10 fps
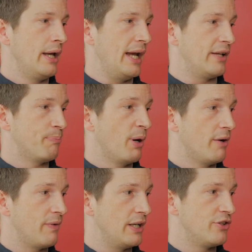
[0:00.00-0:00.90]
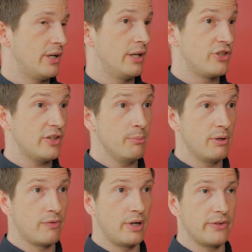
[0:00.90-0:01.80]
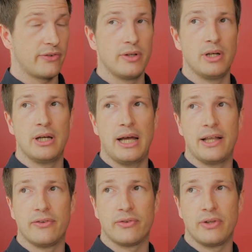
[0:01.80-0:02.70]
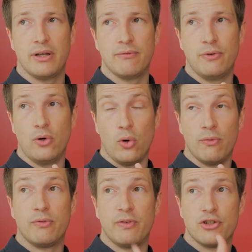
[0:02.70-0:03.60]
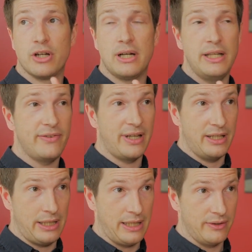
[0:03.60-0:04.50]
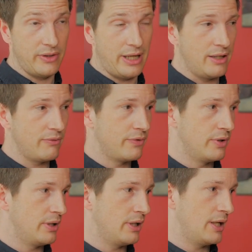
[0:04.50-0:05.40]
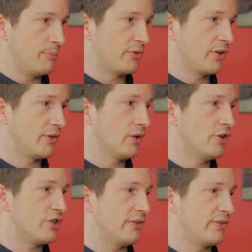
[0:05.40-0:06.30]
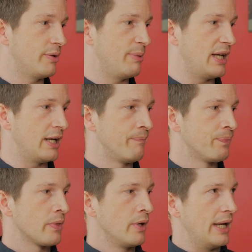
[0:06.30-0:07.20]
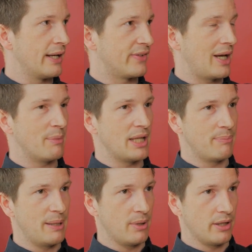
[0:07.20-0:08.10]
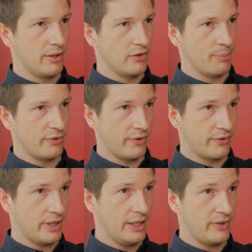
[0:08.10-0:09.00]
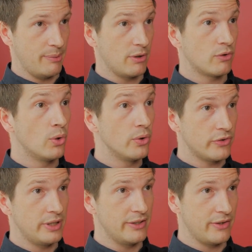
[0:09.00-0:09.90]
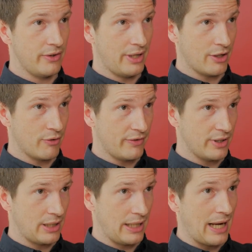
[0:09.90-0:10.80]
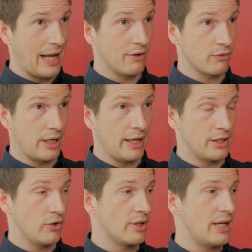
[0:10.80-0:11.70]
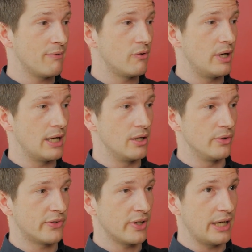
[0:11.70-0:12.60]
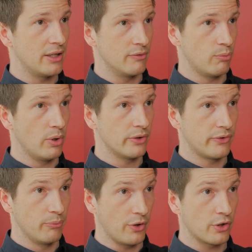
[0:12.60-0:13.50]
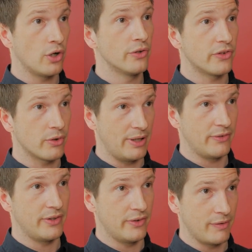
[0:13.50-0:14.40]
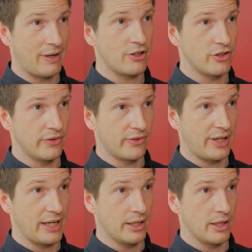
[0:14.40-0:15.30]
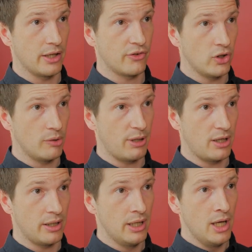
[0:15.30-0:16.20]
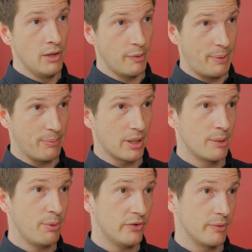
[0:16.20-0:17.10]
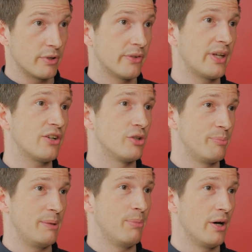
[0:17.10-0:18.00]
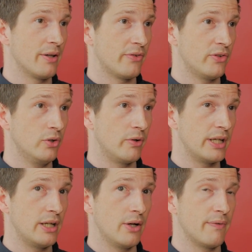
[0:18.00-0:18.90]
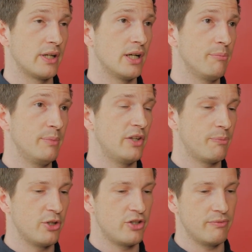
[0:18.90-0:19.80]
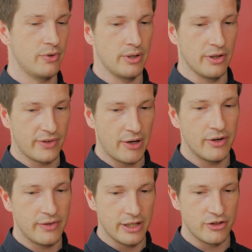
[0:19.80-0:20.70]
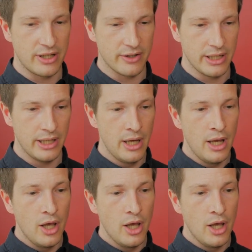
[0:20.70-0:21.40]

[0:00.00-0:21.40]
it's perfectly legitimate for us to, for journalists and for sociologists, to be examining people at the top of society. But of course, you need to do that critically, and you can never really lose sight of what the consequences of actions taken at the top are for people at the bottom, because that should be part of the story. You know, if the government is pushing for an austerity agenda,